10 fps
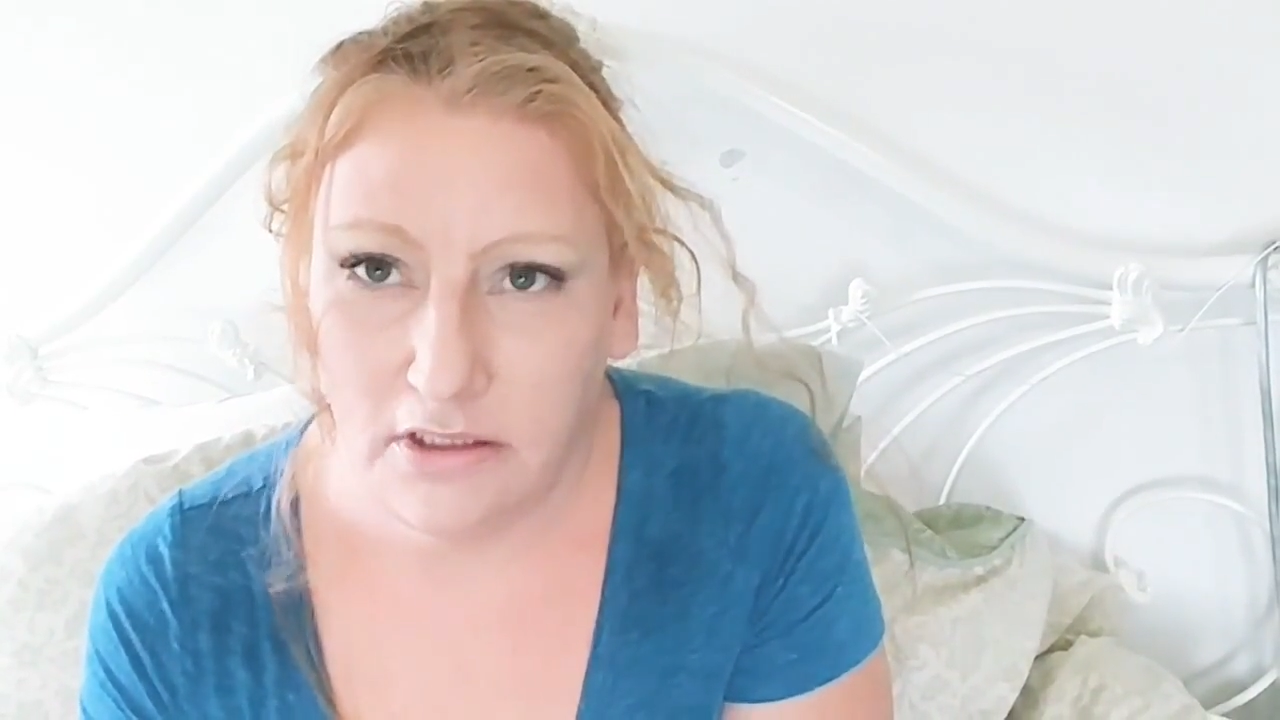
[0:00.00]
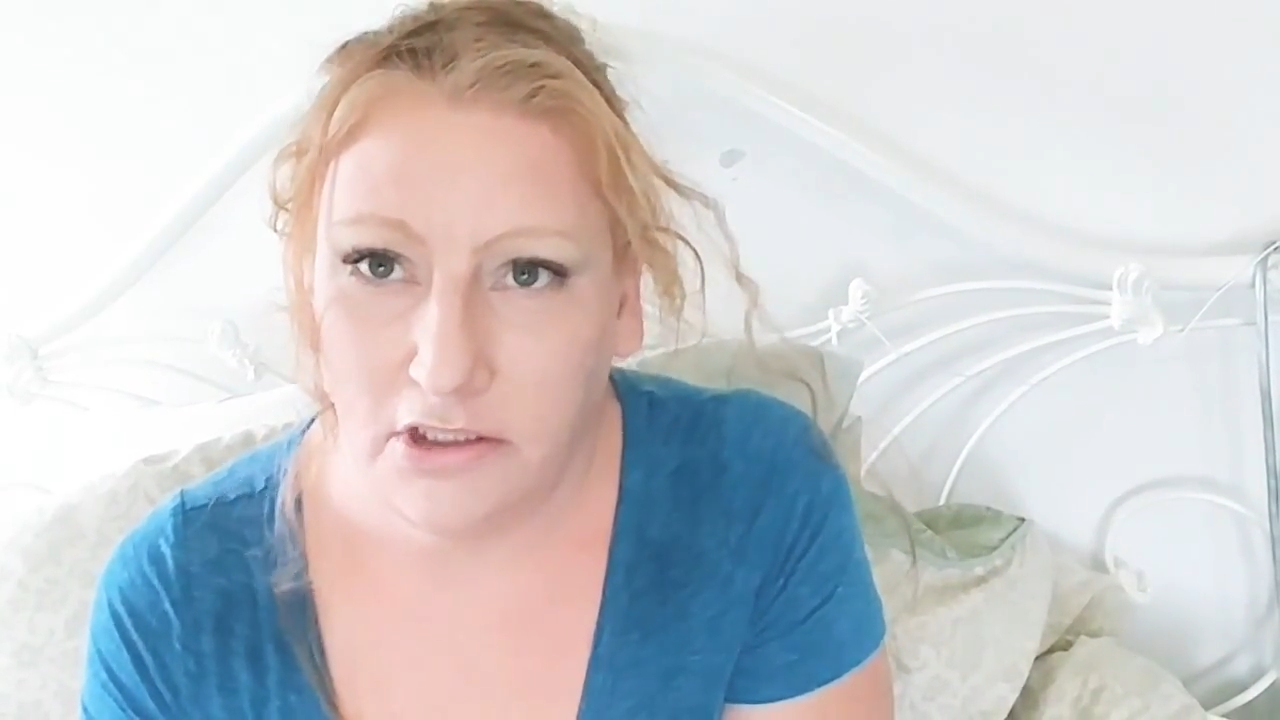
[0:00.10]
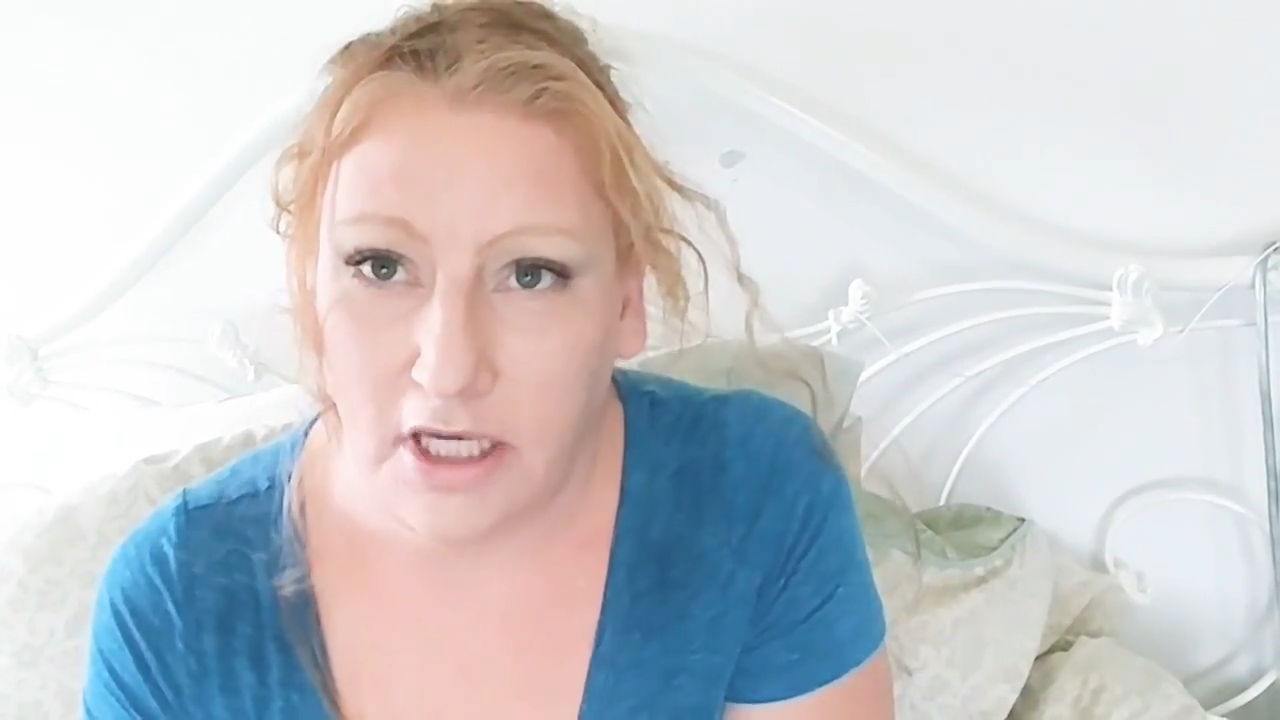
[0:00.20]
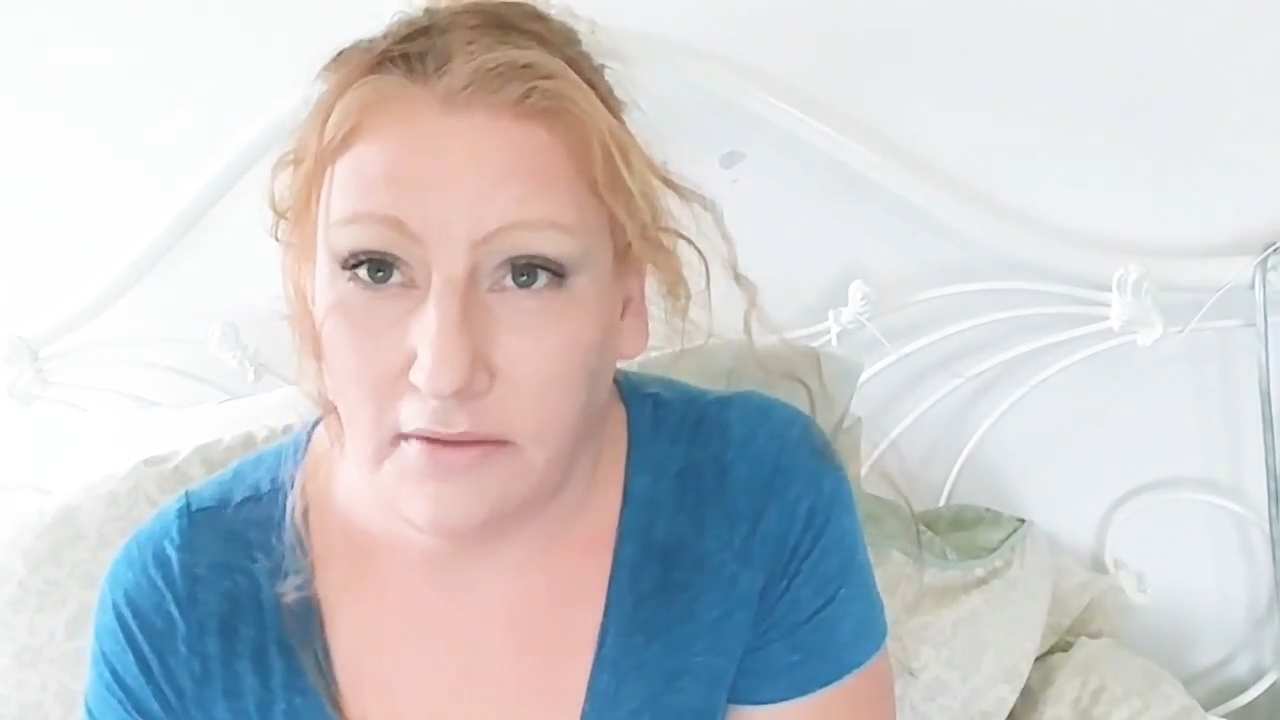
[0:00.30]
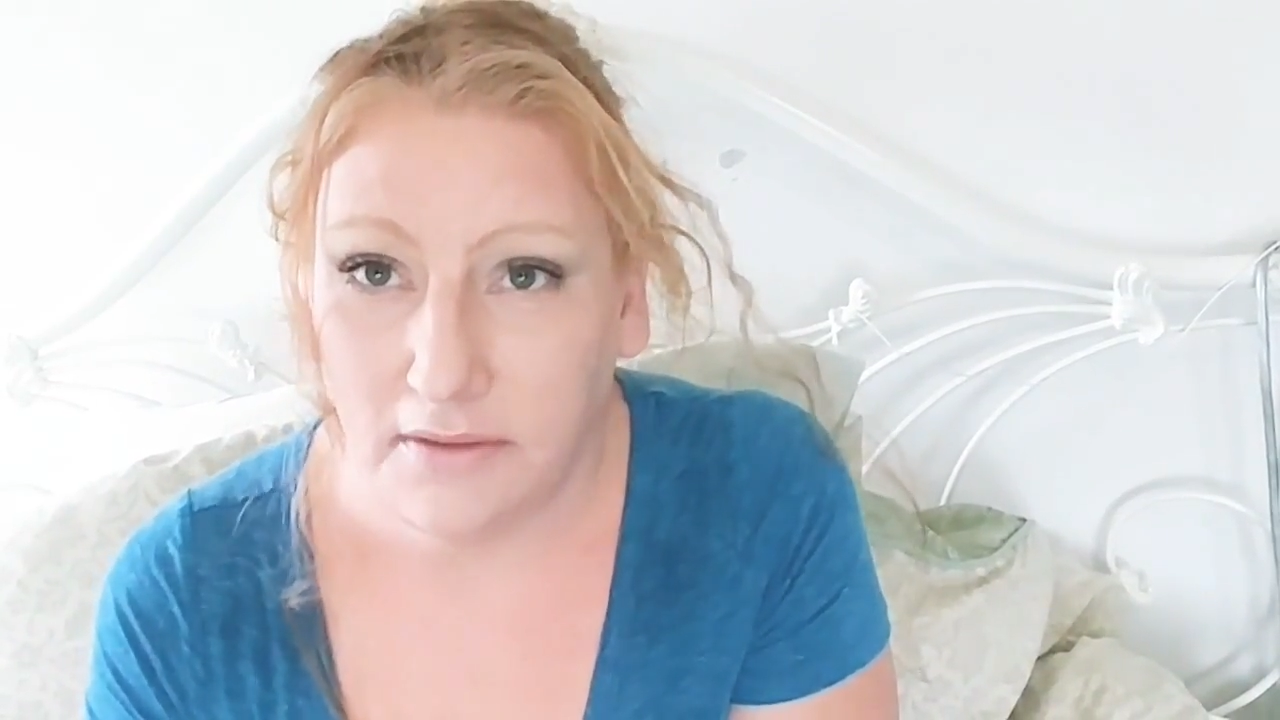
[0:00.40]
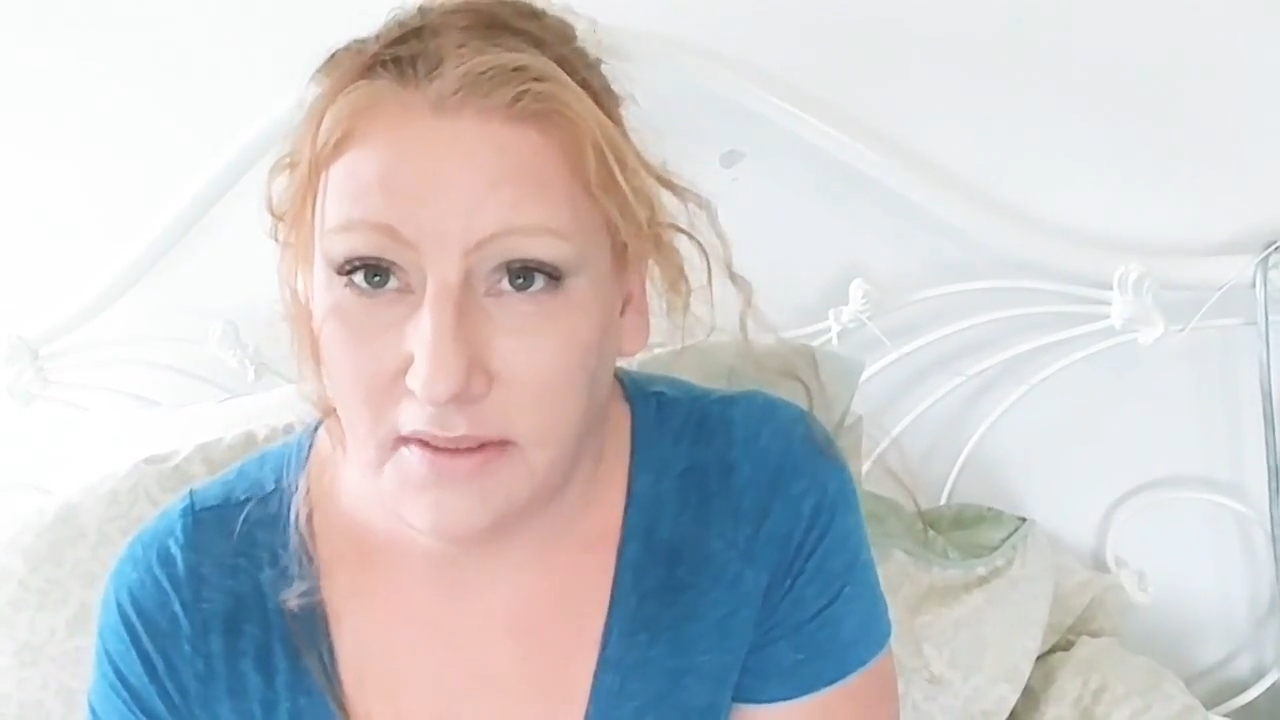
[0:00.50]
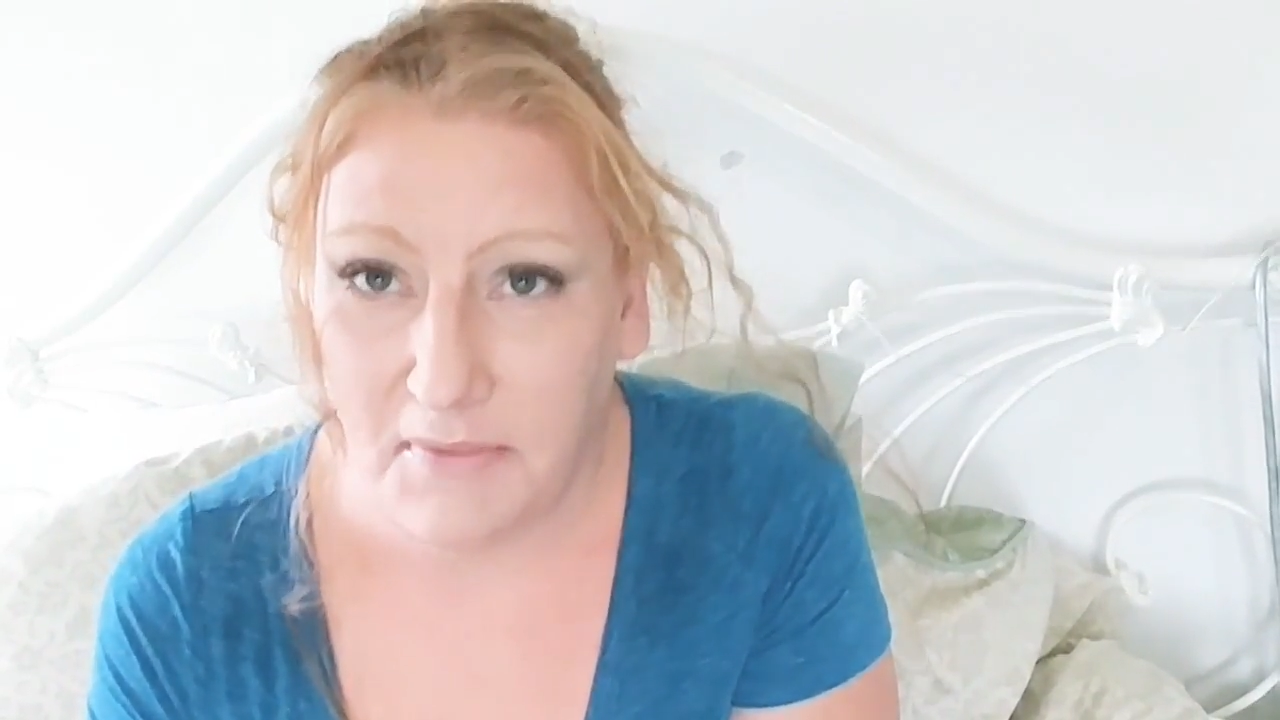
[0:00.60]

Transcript: this channel to